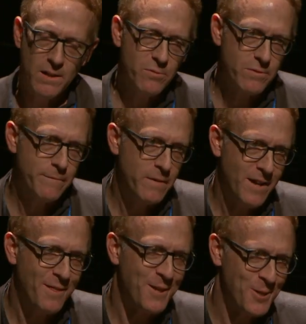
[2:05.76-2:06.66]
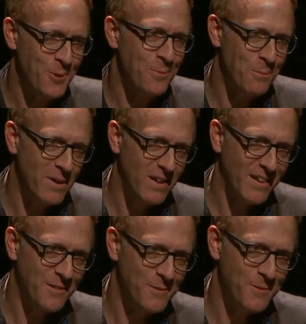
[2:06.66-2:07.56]
was a faith in human
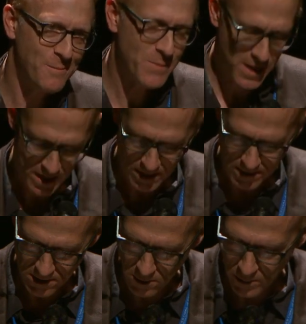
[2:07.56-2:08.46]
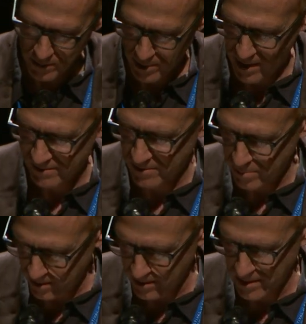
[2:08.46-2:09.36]
beings and in human
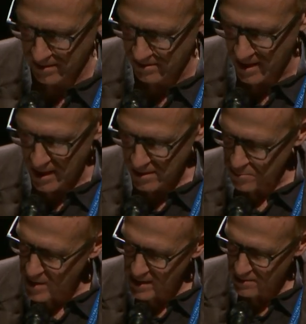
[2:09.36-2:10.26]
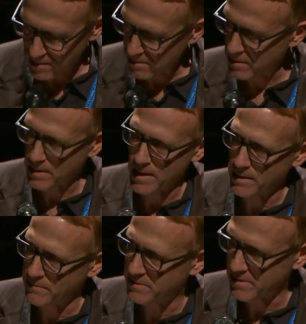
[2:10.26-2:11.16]
possibilities. You might call it a kind
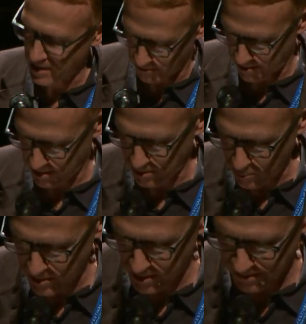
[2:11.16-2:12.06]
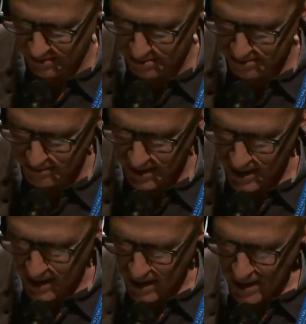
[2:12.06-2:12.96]
of sacred humanism
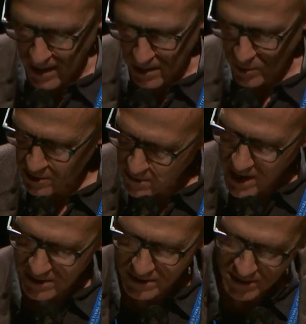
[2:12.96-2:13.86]
which makes the